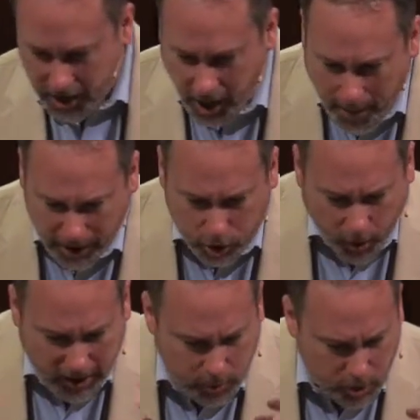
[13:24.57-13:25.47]
Come back to
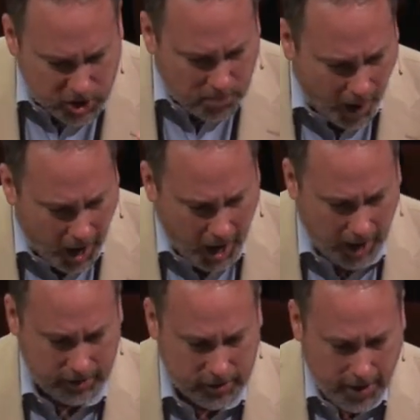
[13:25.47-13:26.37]
what he
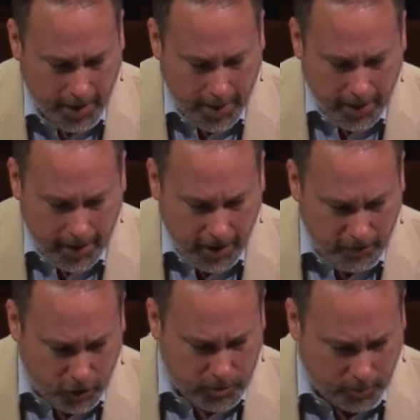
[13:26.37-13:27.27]
responds in
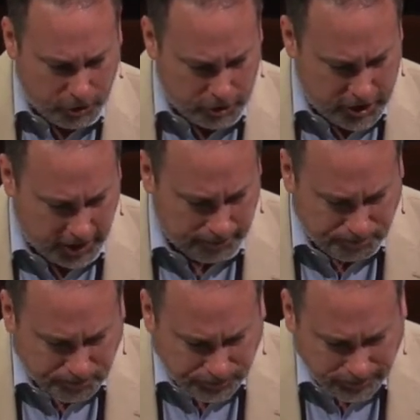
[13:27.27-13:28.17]
verse number 13.
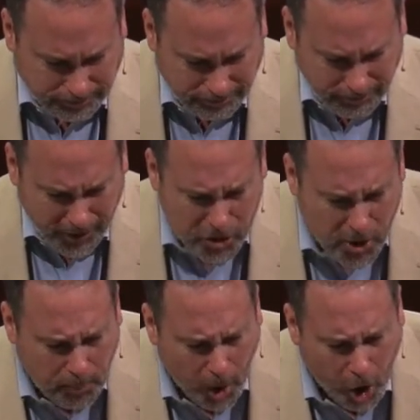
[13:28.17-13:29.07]

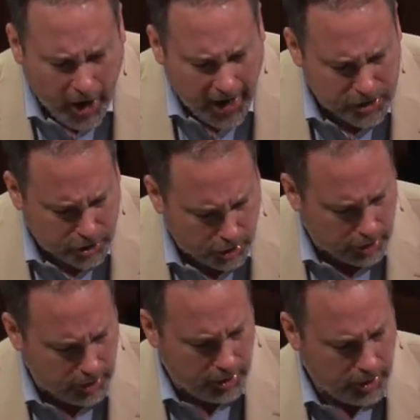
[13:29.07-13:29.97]
Then Paul answered,
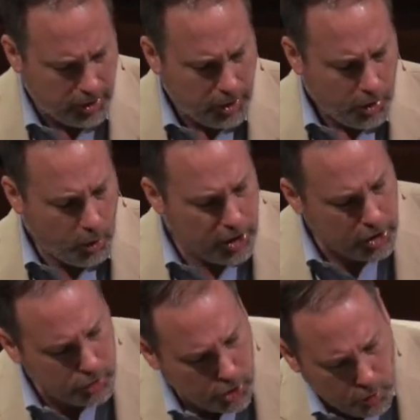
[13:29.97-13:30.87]
What are you
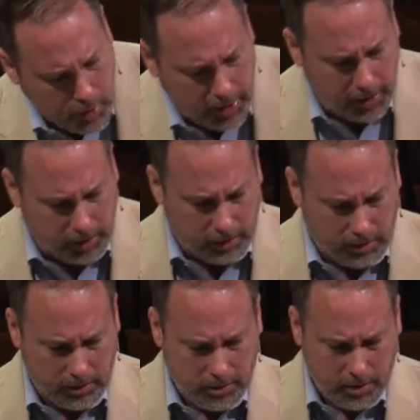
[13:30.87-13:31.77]
doing?
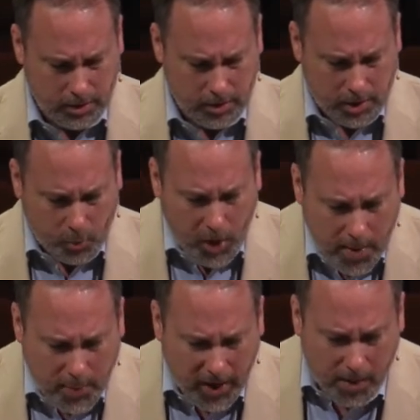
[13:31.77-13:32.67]

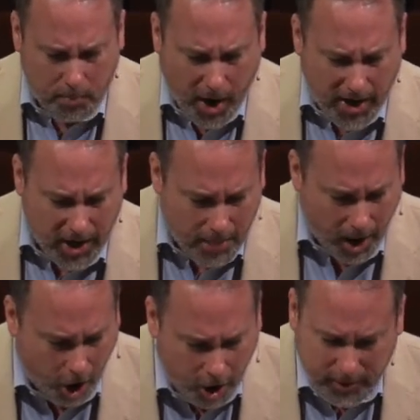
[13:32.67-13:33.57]
Weeping and breaking my
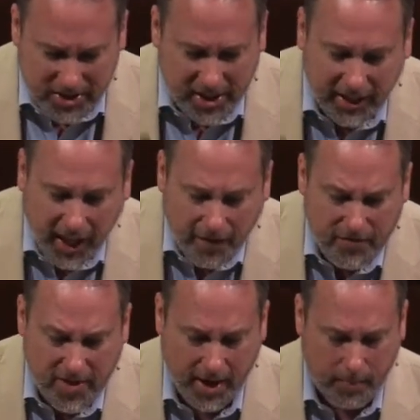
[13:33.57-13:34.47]
heart because he
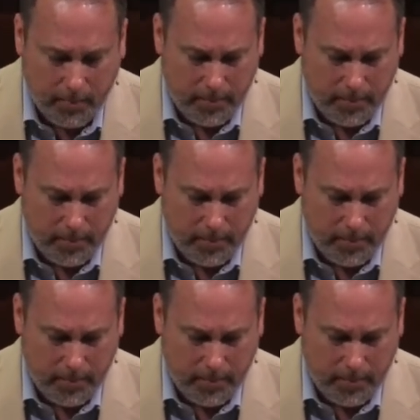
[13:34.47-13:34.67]
loved them.